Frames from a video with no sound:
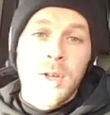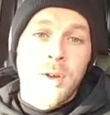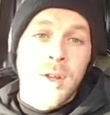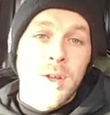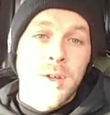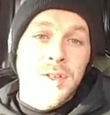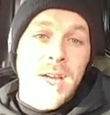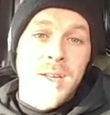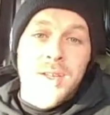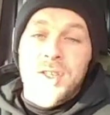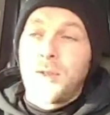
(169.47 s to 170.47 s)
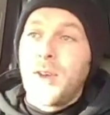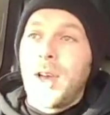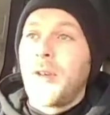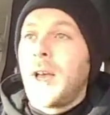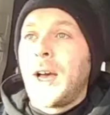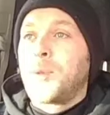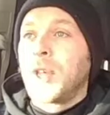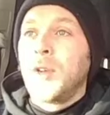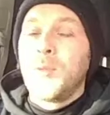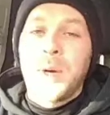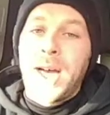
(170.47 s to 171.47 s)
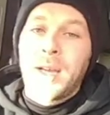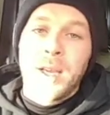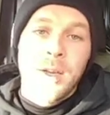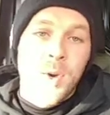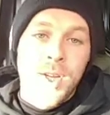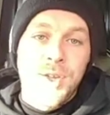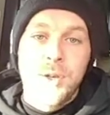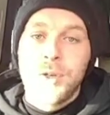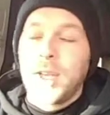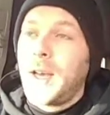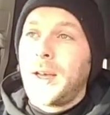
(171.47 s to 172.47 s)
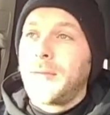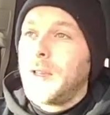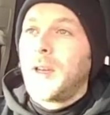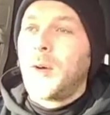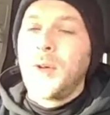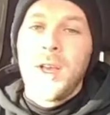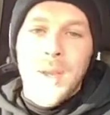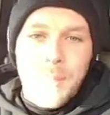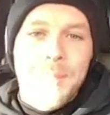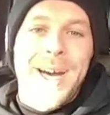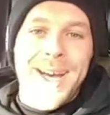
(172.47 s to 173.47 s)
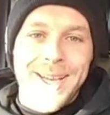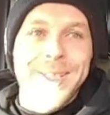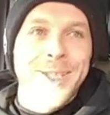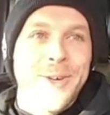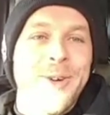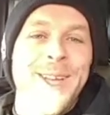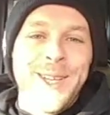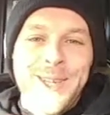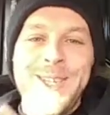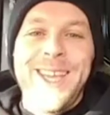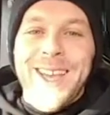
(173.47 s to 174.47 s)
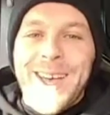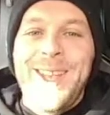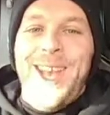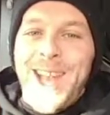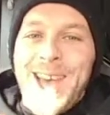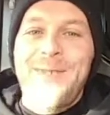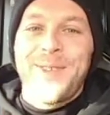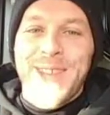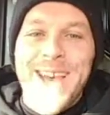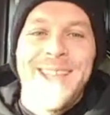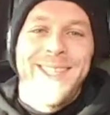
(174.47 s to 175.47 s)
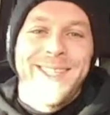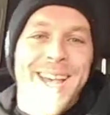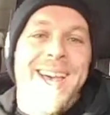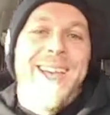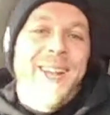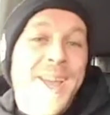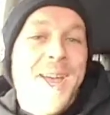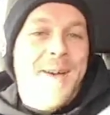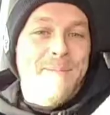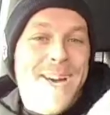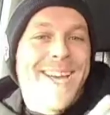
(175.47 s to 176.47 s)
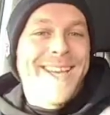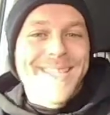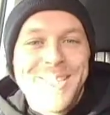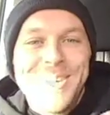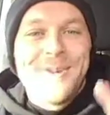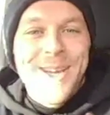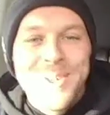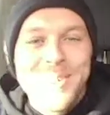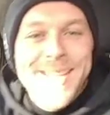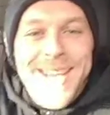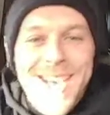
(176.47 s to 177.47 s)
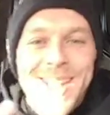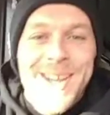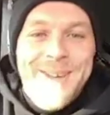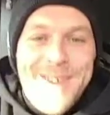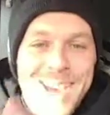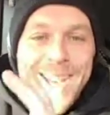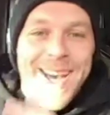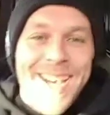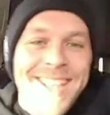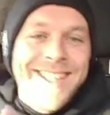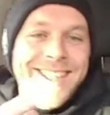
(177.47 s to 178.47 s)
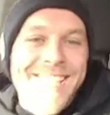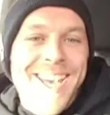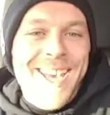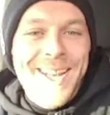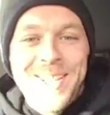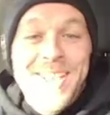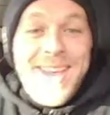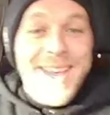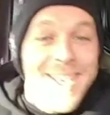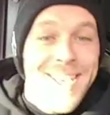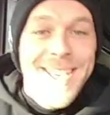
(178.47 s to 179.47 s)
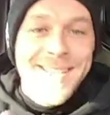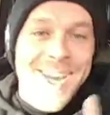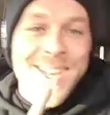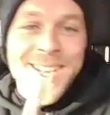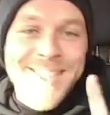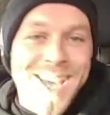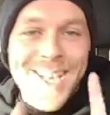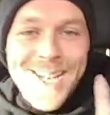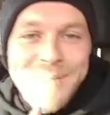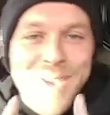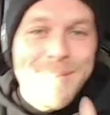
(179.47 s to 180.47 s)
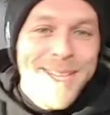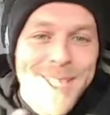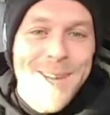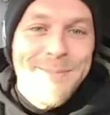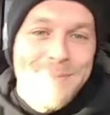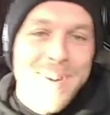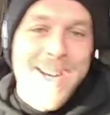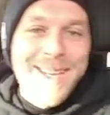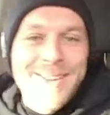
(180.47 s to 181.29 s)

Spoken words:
look at the other signings, Torreira, absolute bargain. Guendouzi, pass to Guendouzi on the left hand side, pass to Guendouzi on the right hand side. He's gonna tackle, maybe jump and